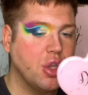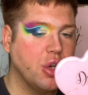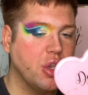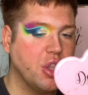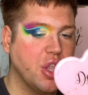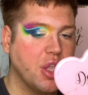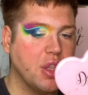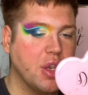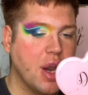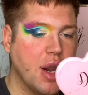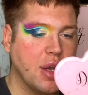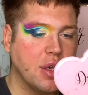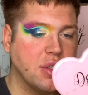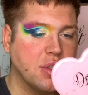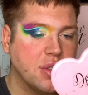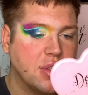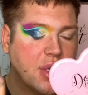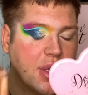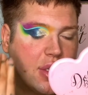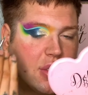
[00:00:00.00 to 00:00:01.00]
thing that I can
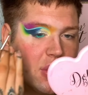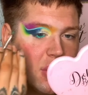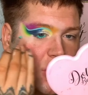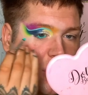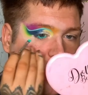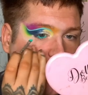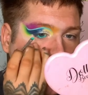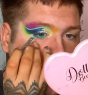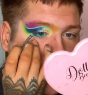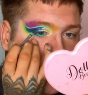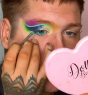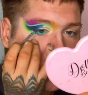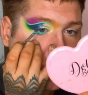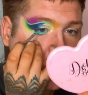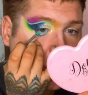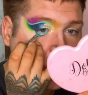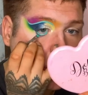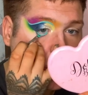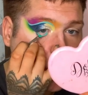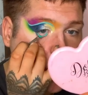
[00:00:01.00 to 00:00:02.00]
say to do is
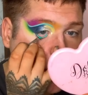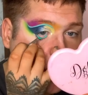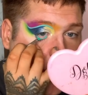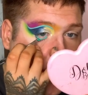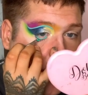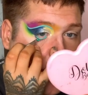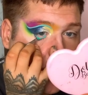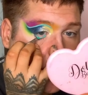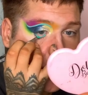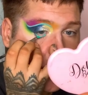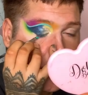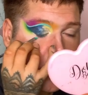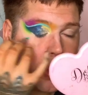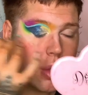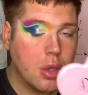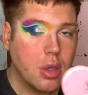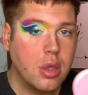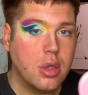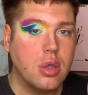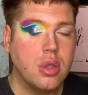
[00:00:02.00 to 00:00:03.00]
just go in,
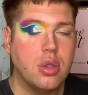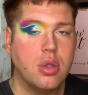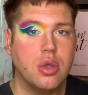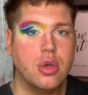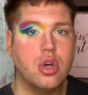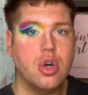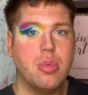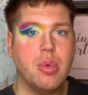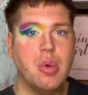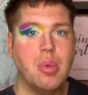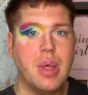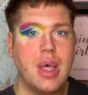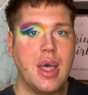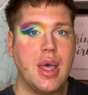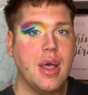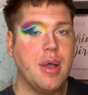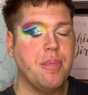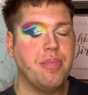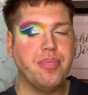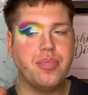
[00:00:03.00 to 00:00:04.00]
come
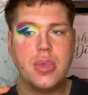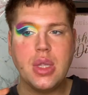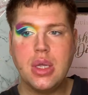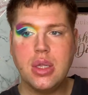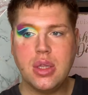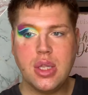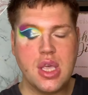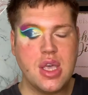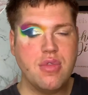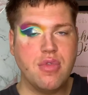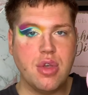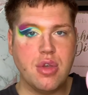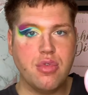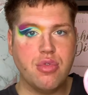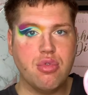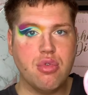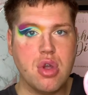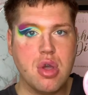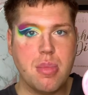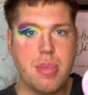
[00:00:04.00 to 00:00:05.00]
away, leave it
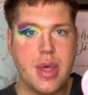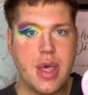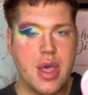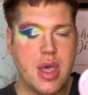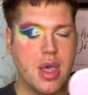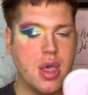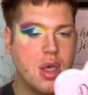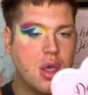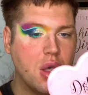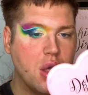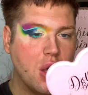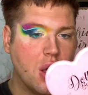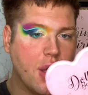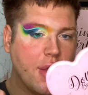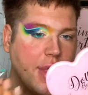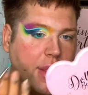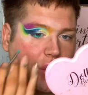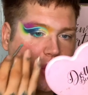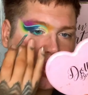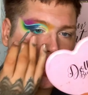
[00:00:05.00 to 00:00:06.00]
for a bit, and
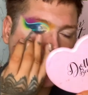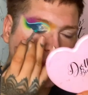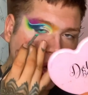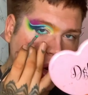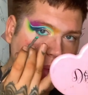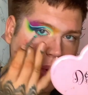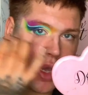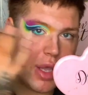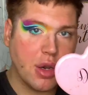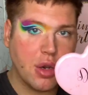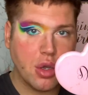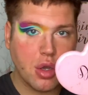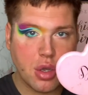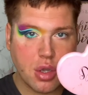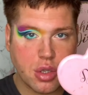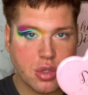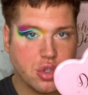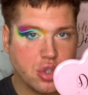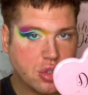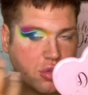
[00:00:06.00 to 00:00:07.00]
then just go in
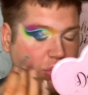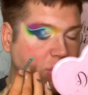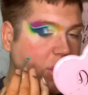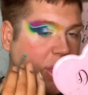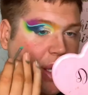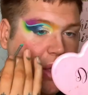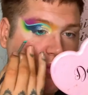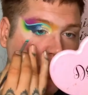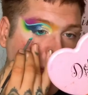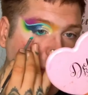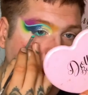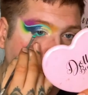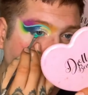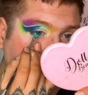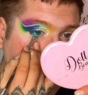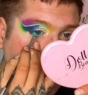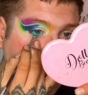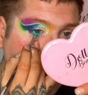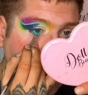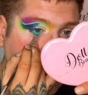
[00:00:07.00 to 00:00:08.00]
and just keep
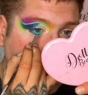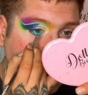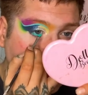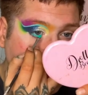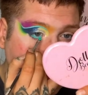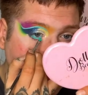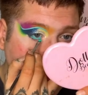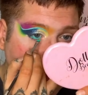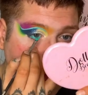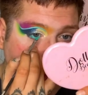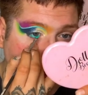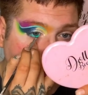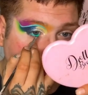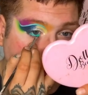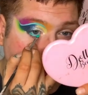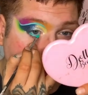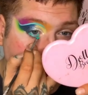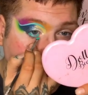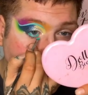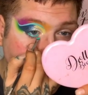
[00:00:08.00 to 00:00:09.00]
repeating that until
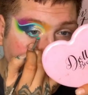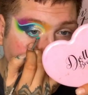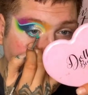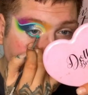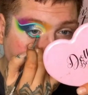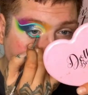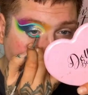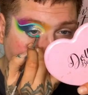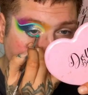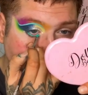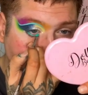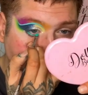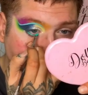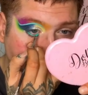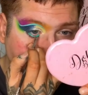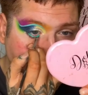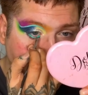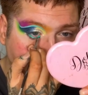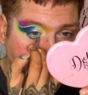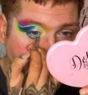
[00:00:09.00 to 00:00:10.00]
obviously your eyes don't
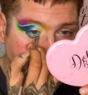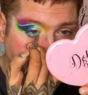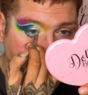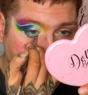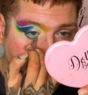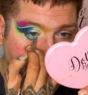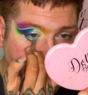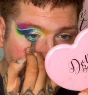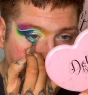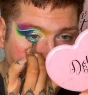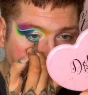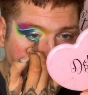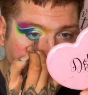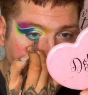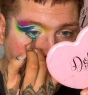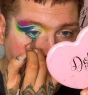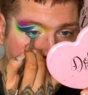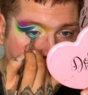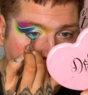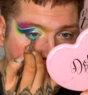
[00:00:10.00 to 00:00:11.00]
water anymore.
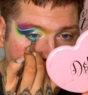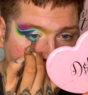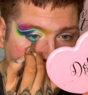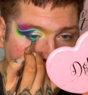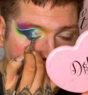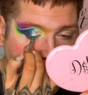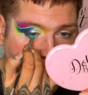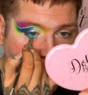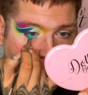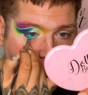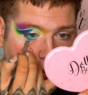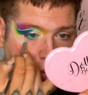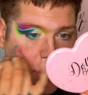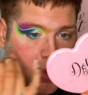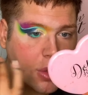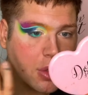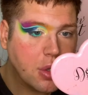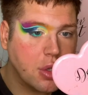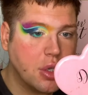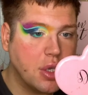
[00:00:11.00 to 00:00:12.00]

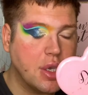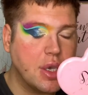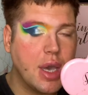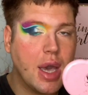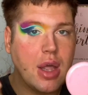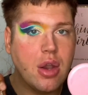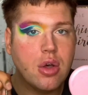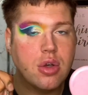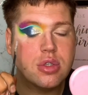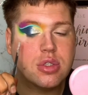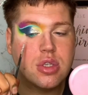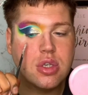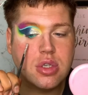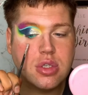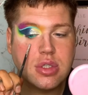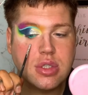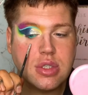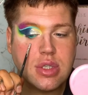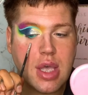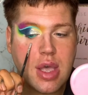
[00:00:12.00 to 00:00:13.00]
You can also
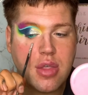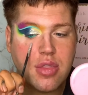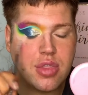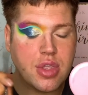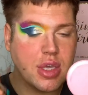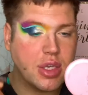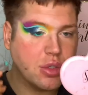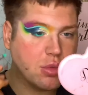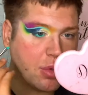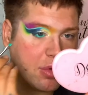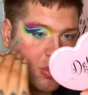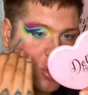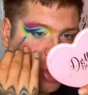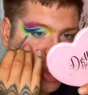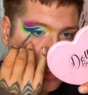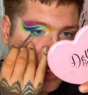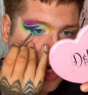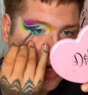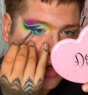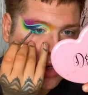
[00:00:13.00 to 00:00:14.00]
set these with
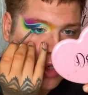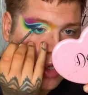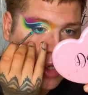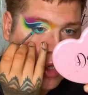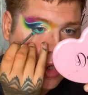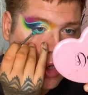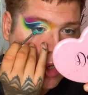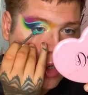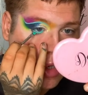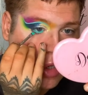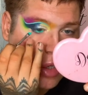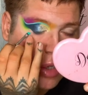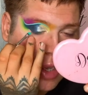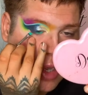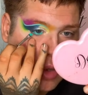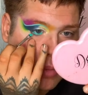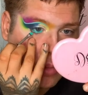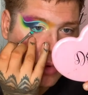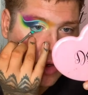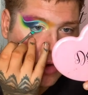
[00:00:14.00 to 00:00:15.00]
shadow,
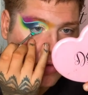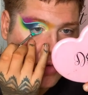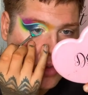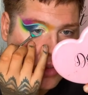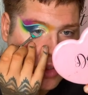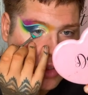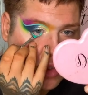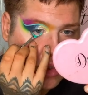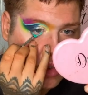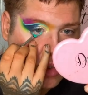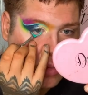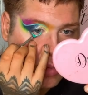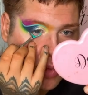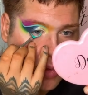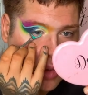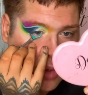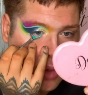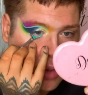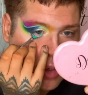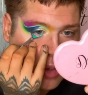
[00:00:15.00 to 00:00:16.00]
but obviously just
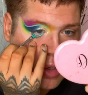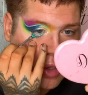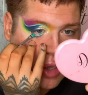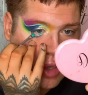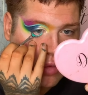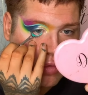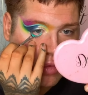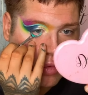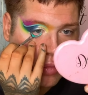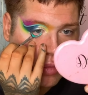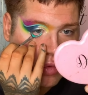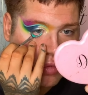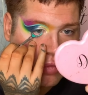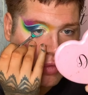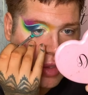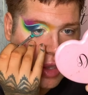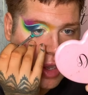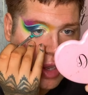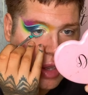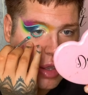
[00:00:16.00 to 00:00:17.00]
be careful with
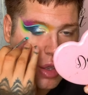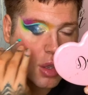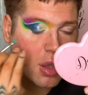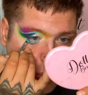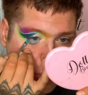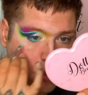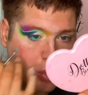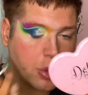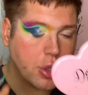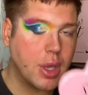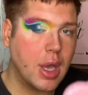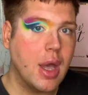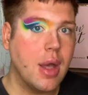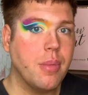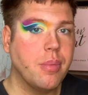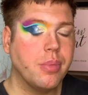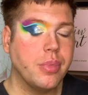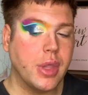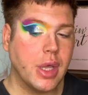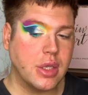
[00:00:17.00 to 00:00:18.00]
that. But
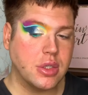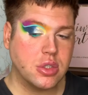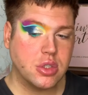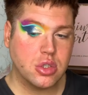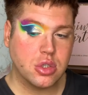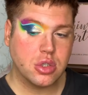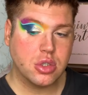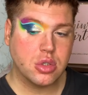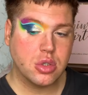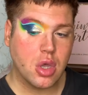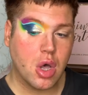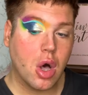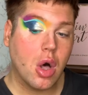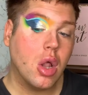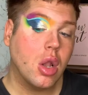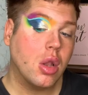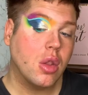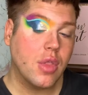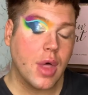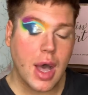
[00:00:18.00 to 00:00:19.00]
yeah, that's just
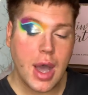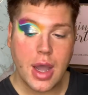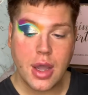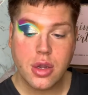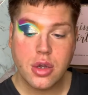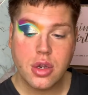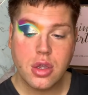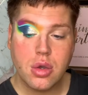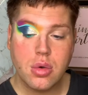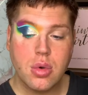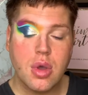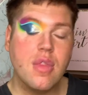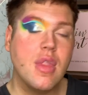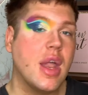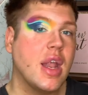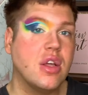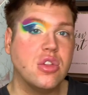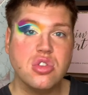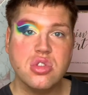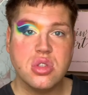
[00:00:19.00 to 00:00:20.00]
all that I do, and then
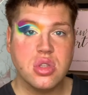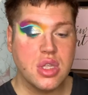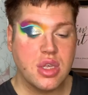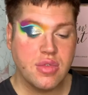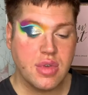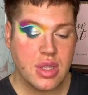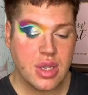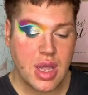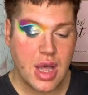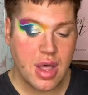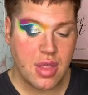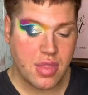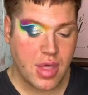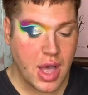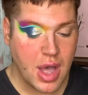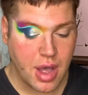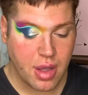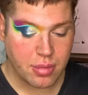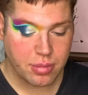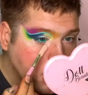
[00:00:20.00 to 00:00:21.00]
I just leave it at
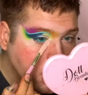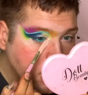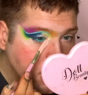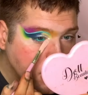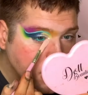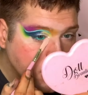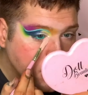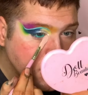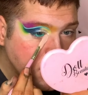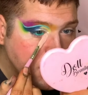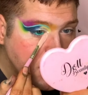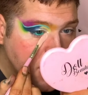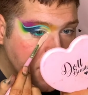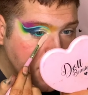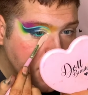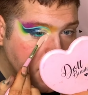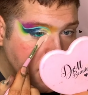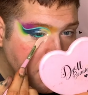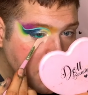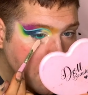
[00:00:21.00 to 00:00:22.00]
that. Then just
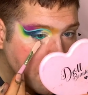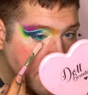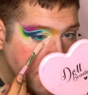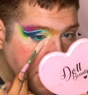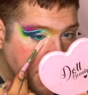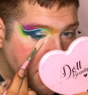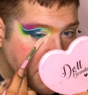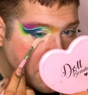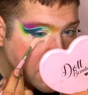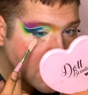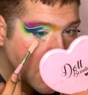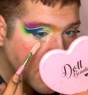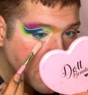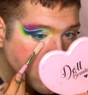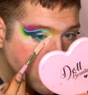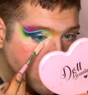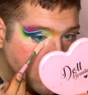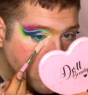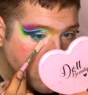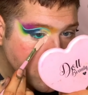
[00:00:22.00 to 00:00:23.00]
taking the base
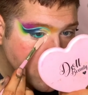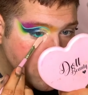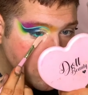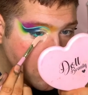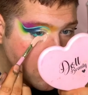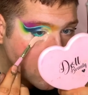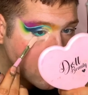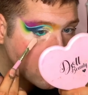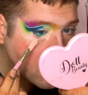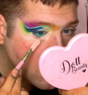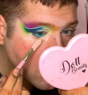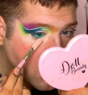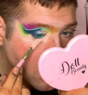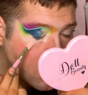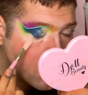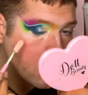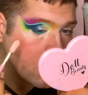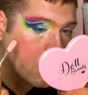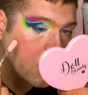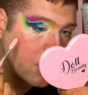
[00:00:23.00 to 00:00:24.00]
as usual,
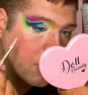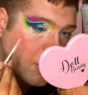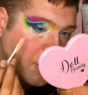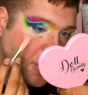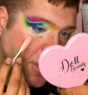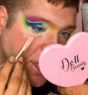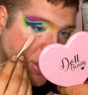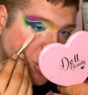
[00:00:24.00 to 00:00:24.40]
base